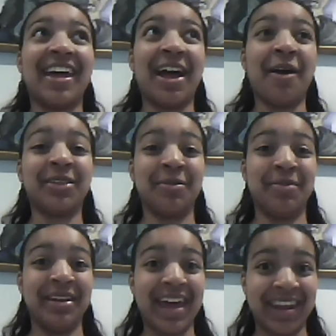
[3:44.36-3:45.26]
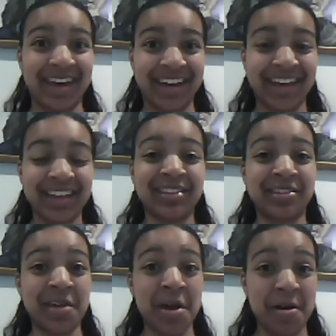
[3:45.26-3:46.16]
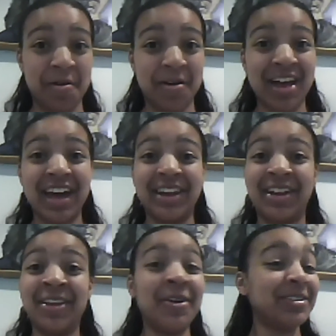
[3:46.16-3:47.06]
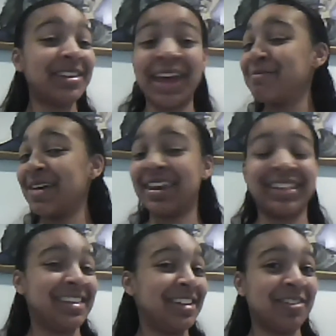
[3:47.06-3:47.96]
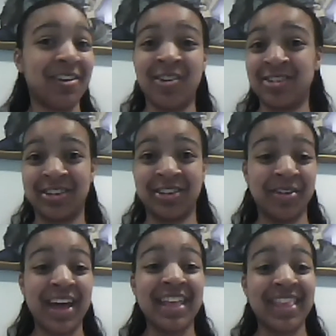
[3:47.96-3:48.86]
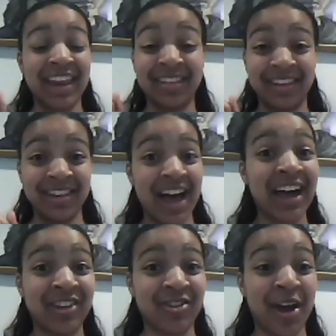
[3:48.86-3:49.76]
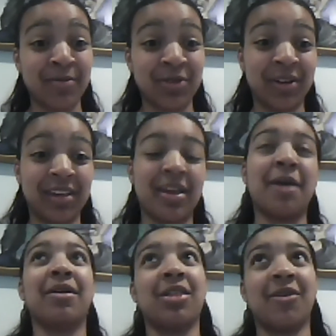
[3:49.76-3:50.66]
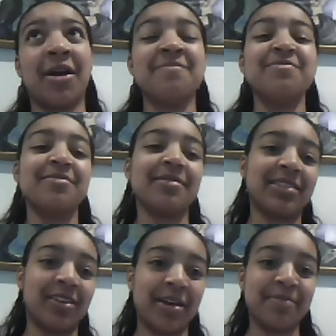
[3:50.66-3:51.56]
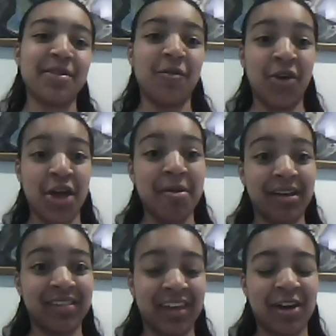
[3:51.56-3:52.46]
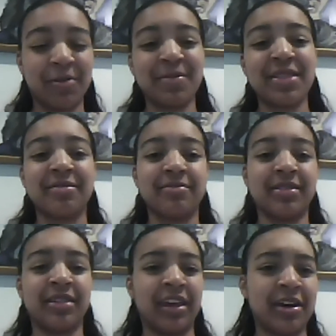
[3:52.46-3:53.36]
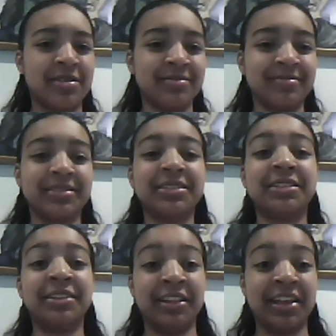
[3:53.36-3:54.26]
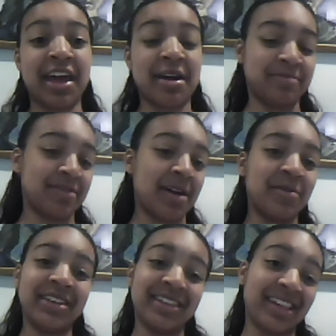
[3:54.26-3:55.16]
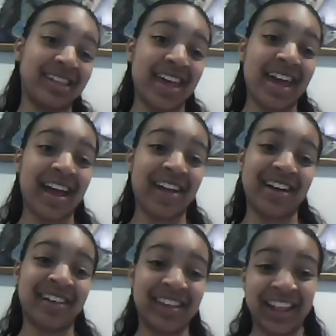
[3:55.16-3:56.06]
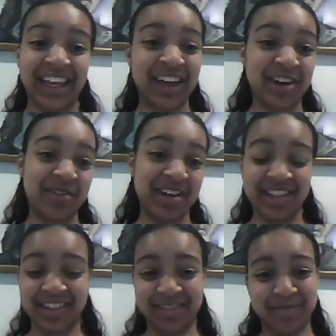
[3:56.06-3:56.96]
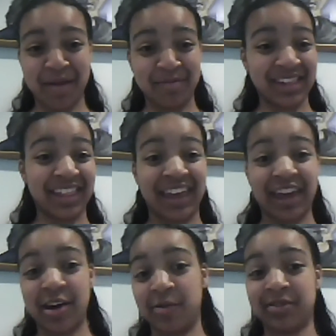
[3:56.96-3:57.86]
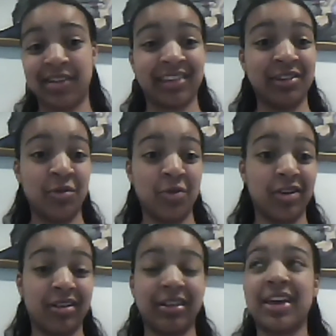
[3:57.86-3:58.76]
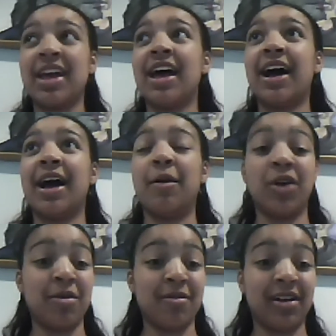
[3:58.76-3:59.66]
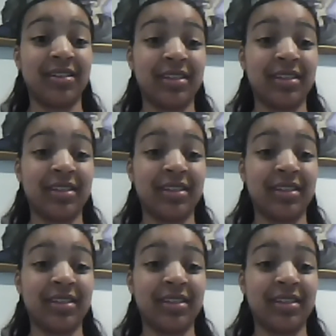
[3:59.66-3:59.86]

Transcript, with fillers: that I was a banana. So, don't take medicine you're allergic to. That is not a tribe choice. oh, by the way, sorry, William Mary Slingo. Slingo? Sl- I, I wanted to say slang, and then I said lingo, and it just became slingo. So that's a new word. Uh, William Mary